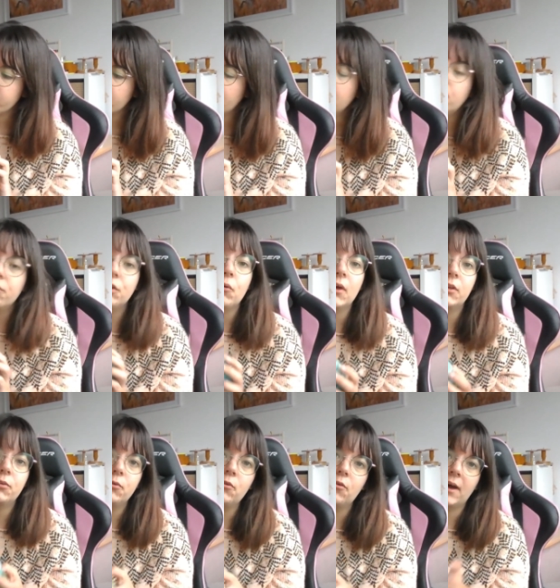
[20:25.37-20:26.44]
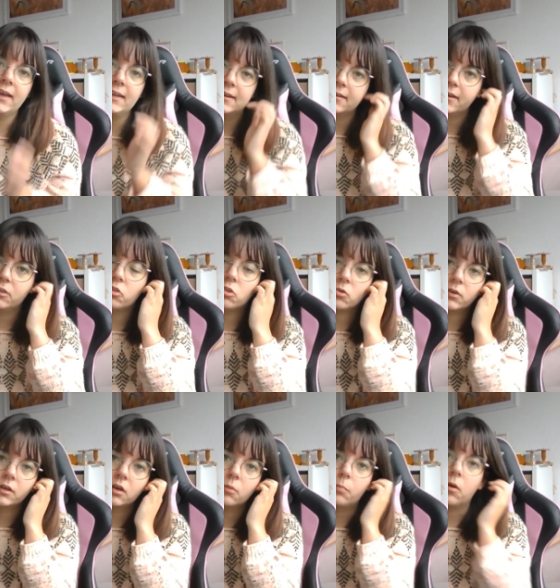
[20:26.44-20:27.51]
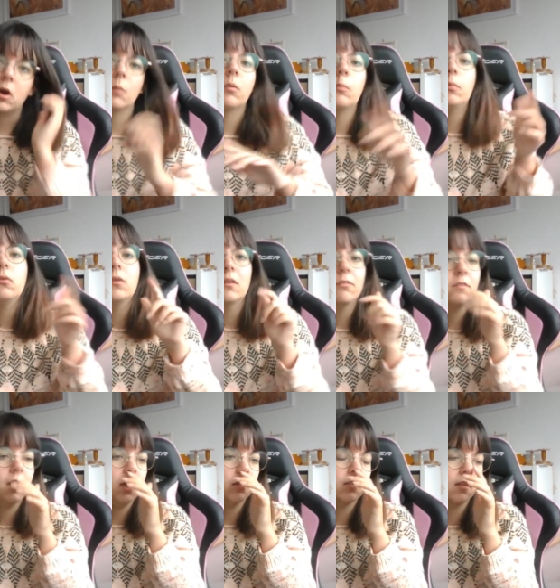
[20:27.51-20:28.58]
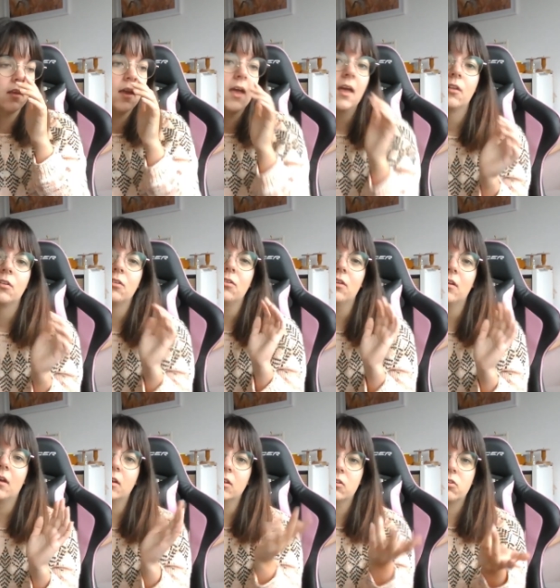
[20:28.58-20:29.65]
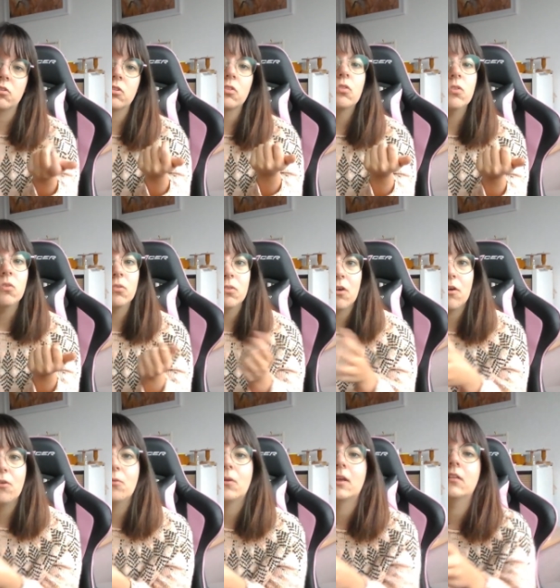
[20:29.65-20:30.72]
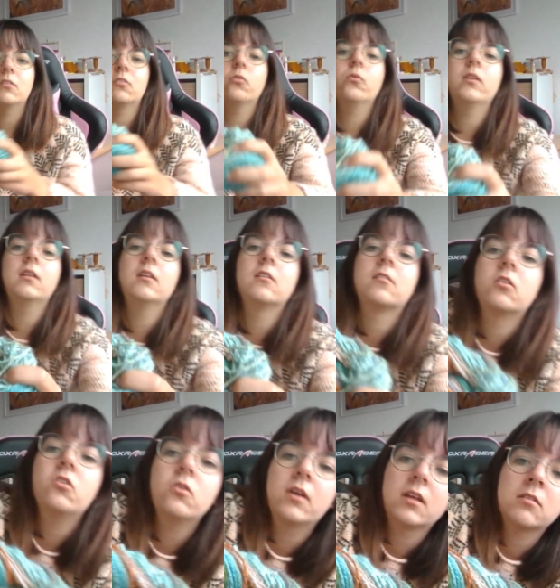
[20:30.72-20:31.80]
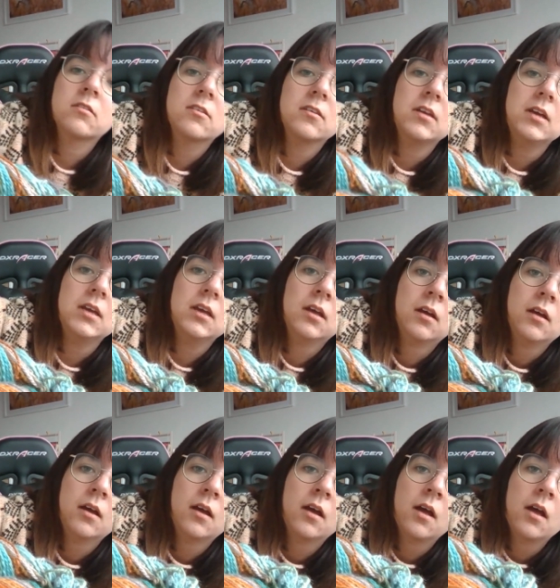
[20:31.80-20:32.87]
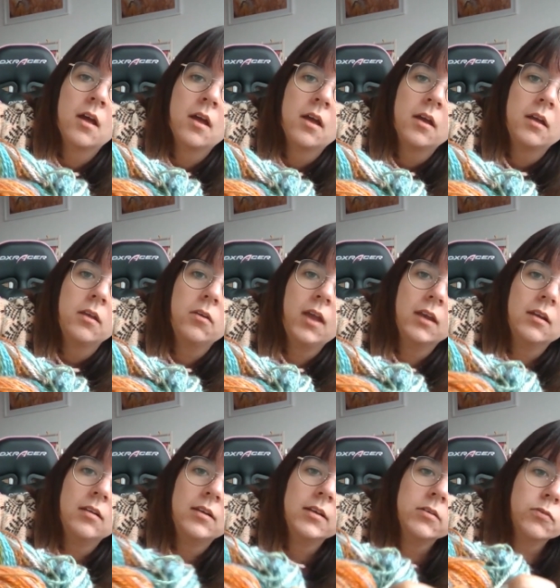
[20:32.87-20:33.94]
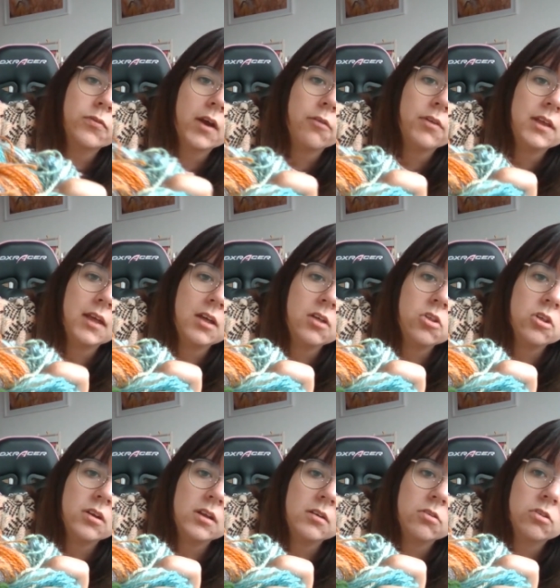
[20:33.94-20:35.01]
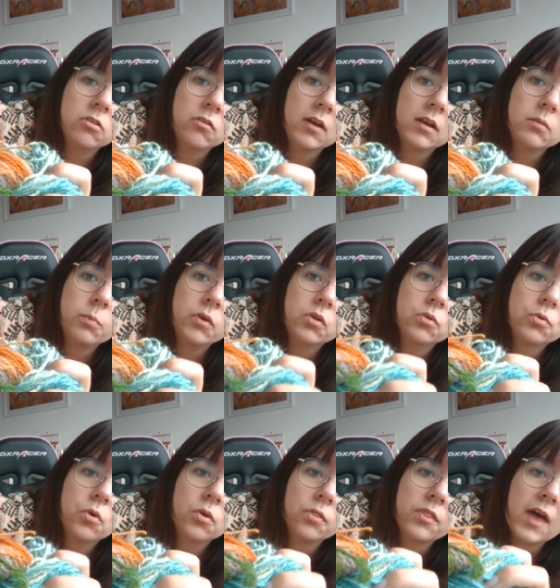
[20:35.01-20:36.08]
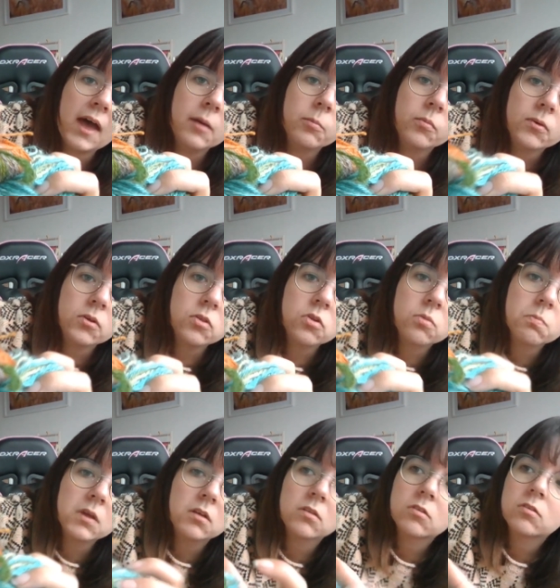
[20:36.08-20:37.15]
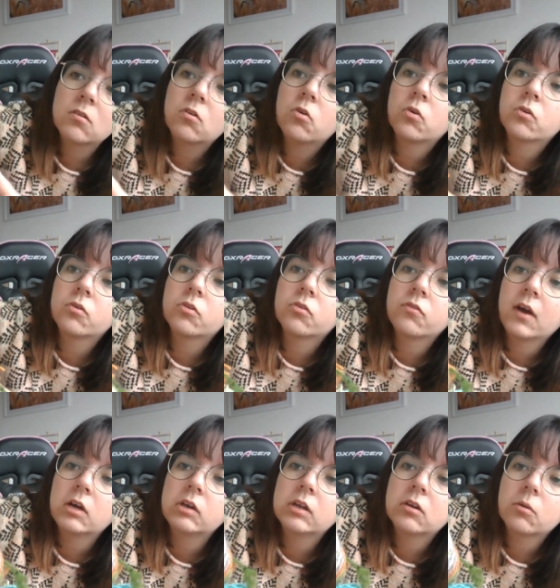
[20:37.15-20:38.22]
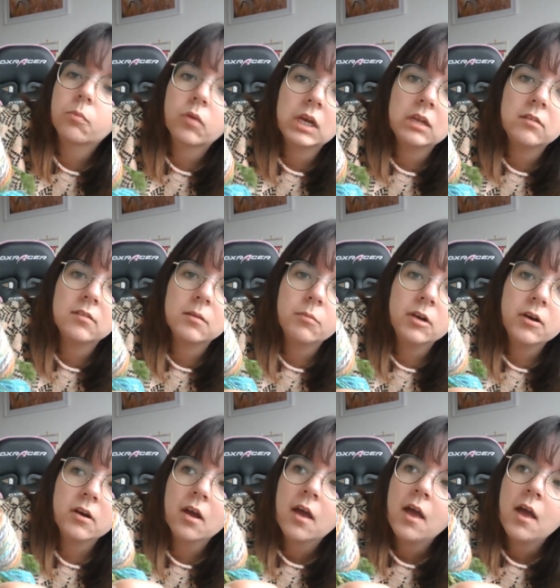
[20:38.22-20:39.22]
even though I do quite enjoy a barber pull effect, it's just not always. So with this, as you can see, you get a little variation in the strand, but not that much, because the colors around it are pretty similar.